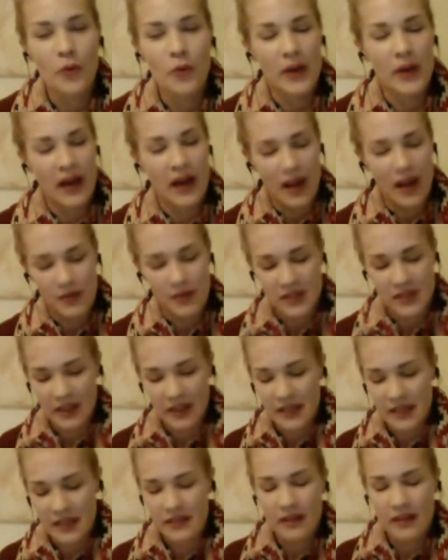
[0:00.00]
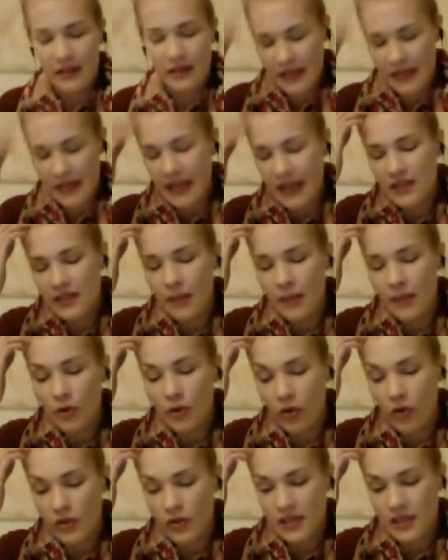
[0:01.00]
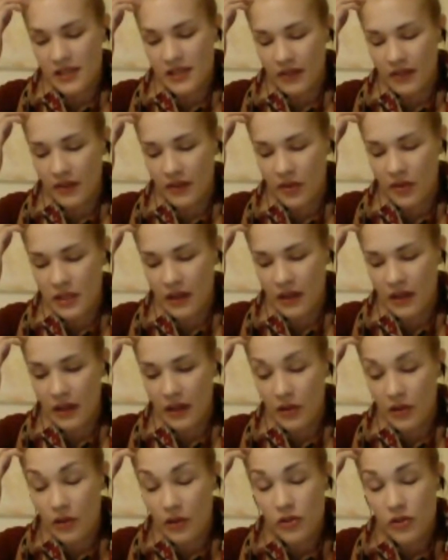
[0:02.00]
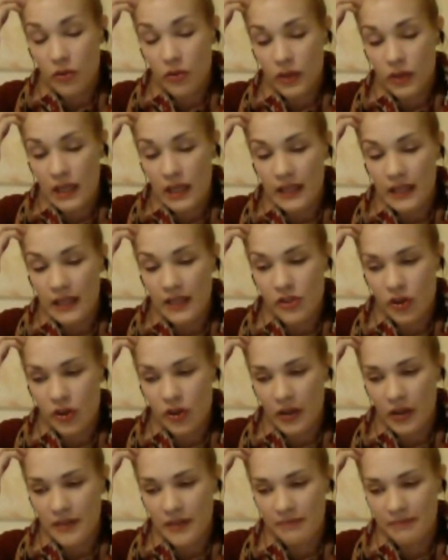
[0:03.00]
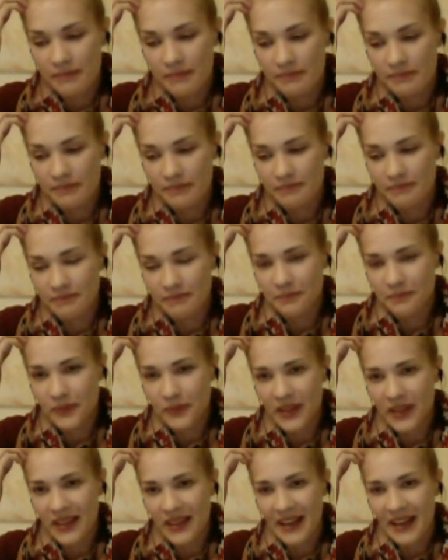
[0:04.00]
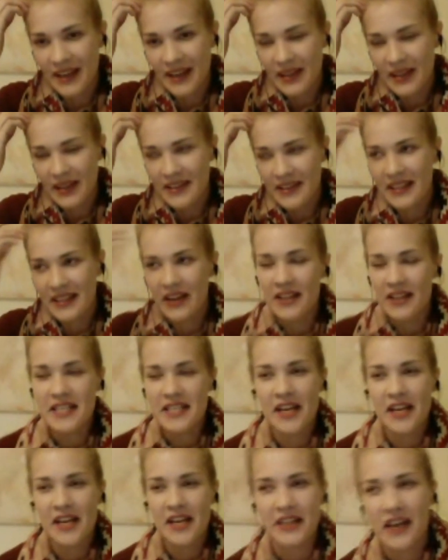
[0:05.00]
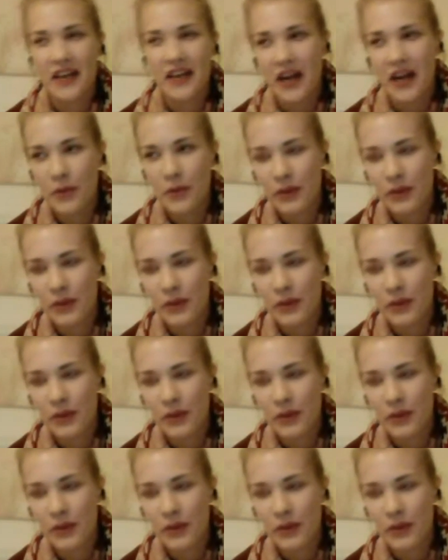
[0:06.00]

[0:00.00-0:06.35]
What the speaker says: when I have taken some courses in nursing, I also really enjoy the idea that I